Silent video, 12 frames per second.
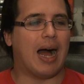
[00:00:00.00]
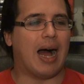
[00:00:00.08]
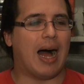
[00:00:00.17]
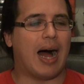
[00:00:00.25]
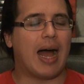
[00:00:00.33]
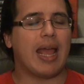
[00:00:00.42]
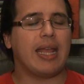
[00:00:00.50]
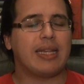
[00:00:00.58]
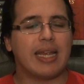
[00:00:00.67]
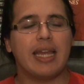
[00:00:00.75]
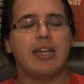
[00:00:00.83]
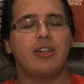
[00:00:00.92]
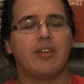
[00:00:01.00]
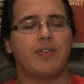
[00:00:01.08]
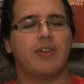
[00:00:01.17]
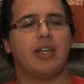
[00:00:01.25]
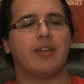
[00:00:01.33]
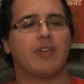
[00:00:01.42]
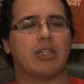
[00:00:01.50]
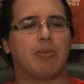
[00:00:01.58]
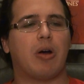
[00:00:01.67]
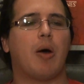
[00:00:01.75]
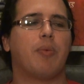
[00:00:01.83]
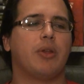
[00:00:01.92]
I tend to think that the
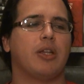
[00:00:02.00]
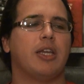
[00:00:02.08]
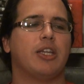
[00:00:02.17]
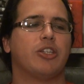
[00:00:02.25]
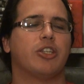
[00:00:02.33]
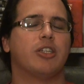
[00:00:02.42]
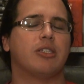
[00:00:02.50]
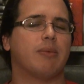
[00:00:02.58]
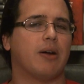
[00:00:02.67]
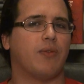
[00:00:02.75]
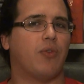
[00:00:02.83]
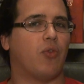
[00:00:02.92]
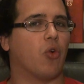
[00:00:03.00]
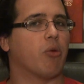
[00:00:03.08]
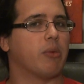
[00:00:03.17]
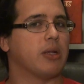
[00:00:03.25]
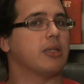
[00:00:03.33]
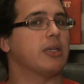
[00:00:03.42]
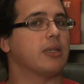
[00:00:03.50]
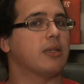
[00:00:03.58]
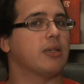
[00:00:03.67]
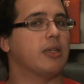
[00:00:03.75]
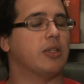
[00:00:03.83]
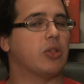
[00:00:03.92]
population is about 4 million
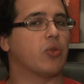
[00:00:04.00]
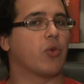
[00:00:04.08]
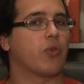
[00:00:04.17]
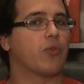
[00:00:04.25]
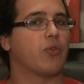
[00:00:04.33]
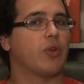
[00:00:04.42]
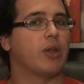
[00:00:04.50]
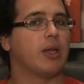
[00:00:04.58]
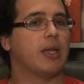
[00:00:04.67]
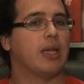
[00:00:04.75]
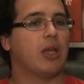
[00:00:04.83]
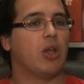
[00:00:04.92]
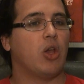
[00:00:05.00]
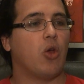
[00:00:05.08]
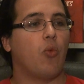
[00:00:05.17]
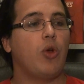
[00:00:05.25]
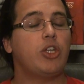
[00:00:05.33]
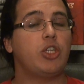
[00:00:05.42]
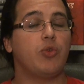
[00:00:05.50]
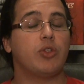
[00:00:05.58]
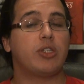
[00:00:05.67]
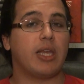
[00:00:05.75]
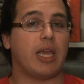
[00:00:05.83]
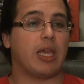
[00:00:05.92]
in the North. Which you would
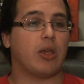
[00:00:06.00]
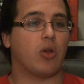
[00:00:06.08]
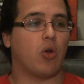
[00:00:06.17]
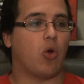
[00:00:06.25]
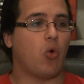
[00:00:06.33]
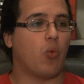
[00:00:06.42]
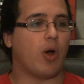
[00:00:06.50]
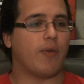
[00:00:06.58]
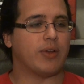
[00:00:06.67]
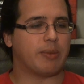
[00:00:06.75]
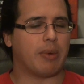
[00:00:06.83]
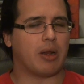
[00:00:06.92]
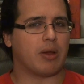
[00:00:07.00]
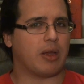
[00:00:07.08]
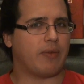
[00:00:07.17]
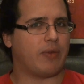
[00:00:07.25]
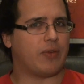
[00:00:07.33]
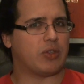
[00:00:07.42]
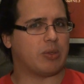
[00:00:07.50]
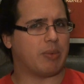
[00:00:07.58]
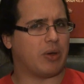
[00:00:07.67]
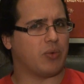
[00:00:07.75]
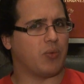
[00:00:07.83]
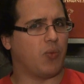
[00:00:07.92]
say, oh well, if it's
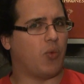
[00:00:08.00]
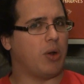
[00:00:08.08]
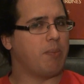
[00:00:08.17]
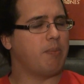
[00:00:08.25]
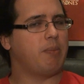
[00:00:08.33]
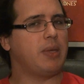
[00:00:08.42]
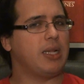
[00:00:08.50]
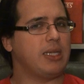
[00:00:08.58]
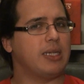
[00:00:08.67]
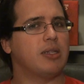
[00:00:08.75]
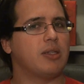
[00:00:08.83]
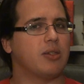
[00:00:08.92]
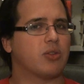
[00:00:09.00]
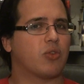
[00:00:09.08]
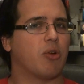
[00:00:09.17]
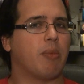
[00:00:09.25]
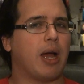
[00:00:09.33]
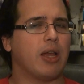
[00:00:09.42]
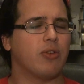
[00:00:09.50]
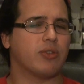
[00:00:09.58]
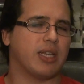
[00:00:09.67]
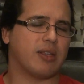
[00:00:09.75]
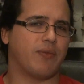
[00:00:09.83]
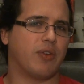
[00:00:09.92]
about 1 million square miles,
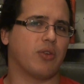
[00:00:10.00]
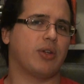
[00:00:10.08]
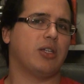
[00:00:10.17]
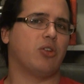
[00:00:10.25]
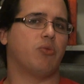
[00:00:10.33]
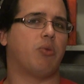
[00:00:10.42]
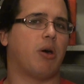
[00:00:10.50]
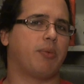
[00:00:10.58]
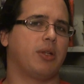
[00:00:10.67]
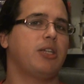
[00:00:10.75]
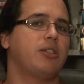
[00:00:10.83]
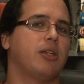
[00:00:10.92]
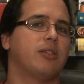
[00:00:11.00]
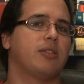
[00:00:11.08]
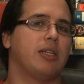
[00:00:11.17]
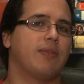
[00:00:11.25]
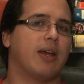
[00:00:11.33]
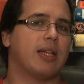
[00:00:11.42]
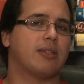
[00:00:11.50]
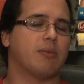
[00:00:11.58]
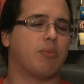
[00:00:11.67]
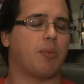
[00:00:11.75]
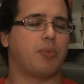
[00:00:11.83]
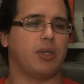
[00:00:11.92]
that's a very low population density. That's a
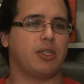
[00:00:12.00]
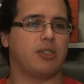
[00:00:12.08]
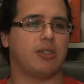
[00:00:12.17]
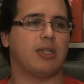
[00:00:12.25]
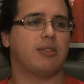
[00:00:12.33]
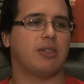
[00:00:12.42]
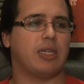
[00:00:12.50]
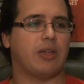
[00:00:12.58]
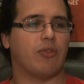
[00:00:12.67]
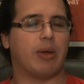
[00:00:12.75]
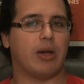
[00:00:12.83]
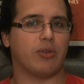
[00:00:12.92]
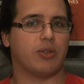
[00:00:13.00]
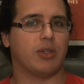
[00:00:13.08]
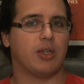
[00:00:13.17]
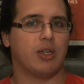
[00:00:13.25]
population density of about